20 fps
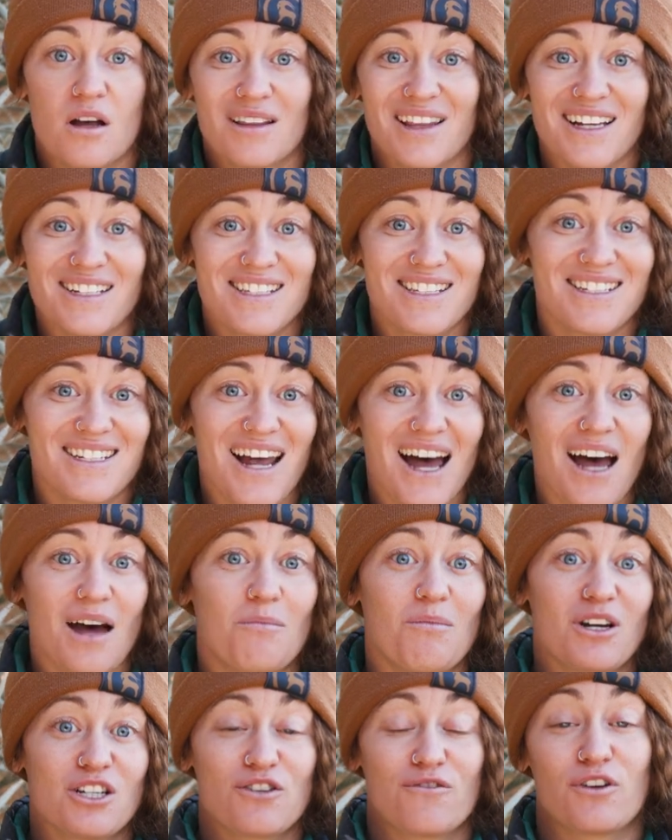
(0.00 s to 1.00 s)
That's
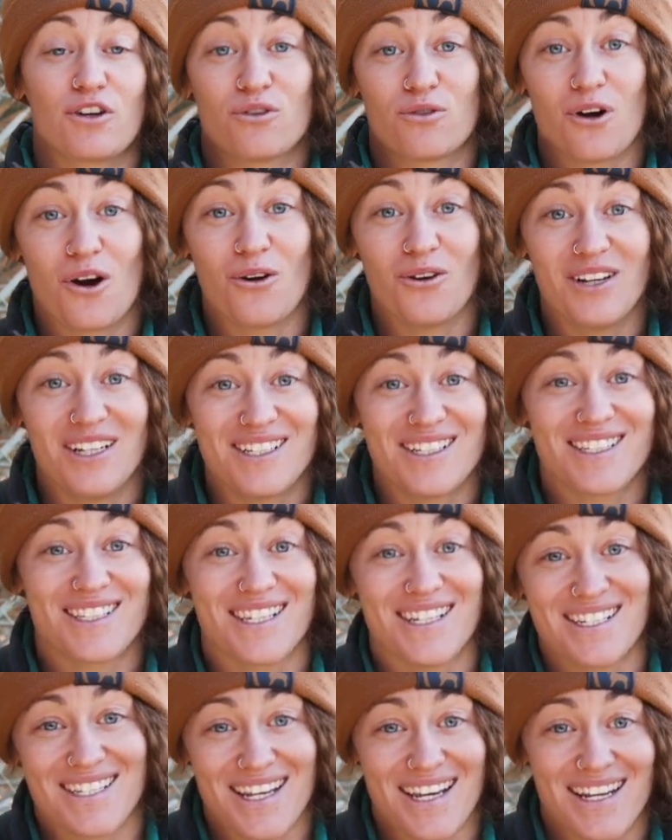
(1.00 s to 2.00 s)
not much of a growing
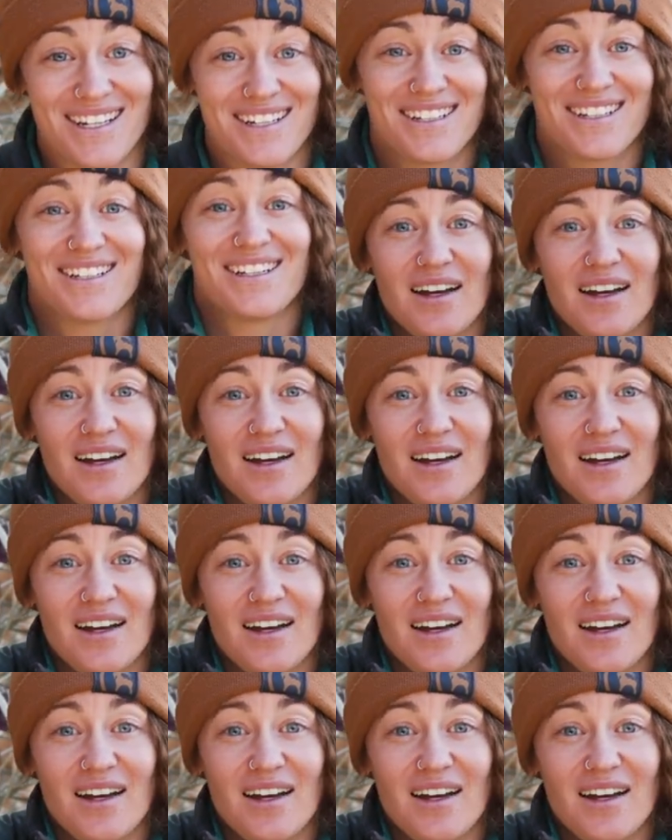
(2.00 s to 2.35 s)
season.